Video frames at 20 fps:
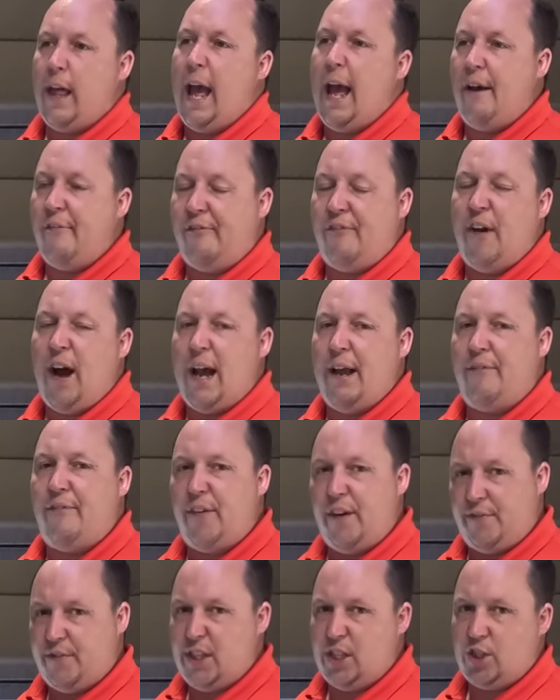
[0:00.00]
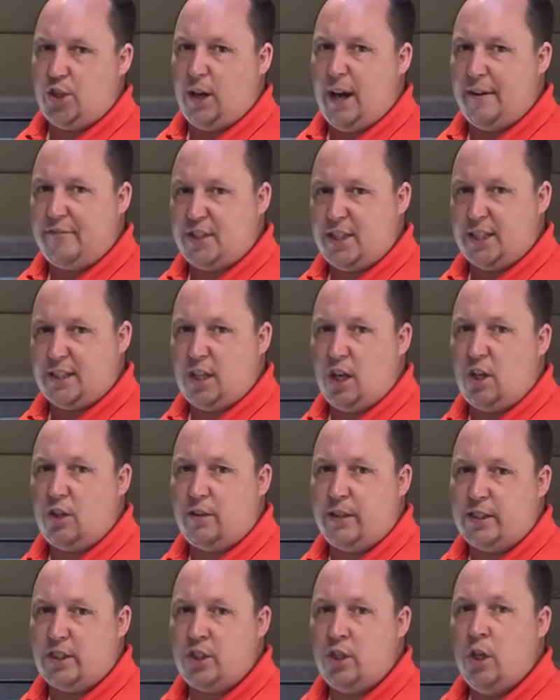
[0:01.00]
the F550s or
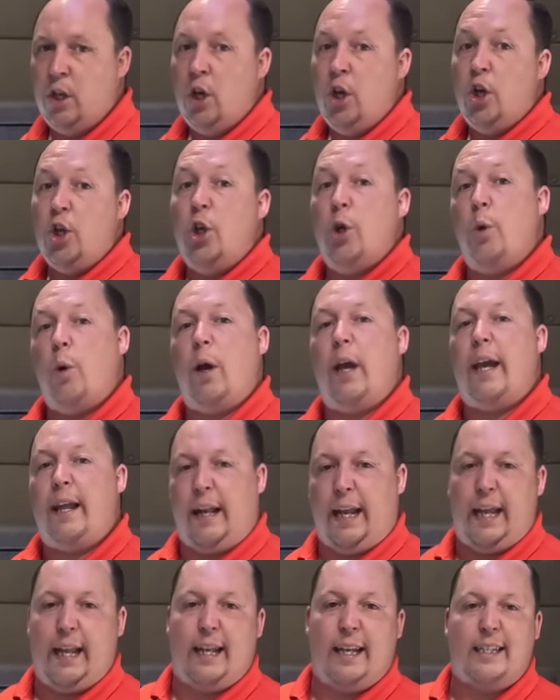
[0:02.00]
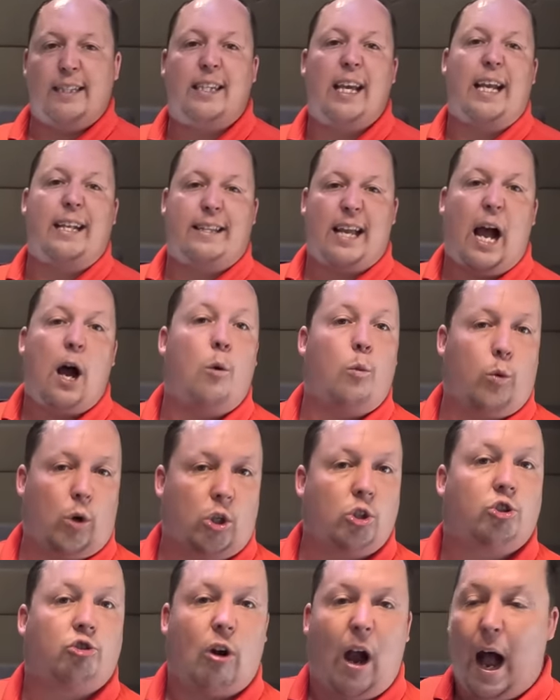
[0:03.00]
F600s, you it, it is a
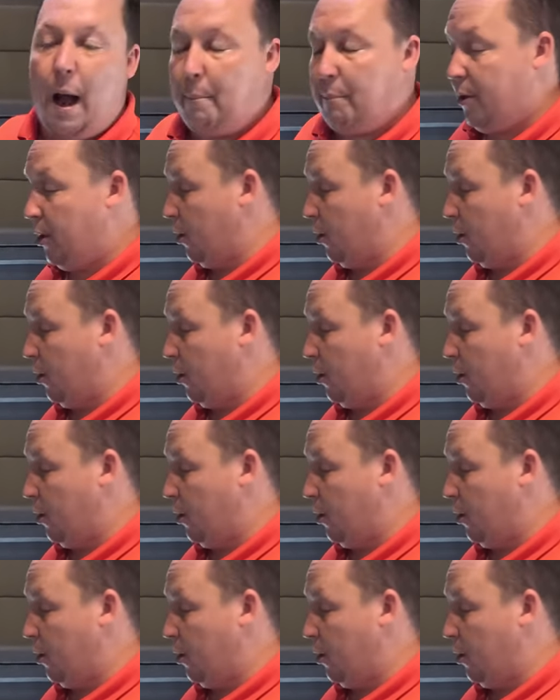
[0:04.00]
downward drop.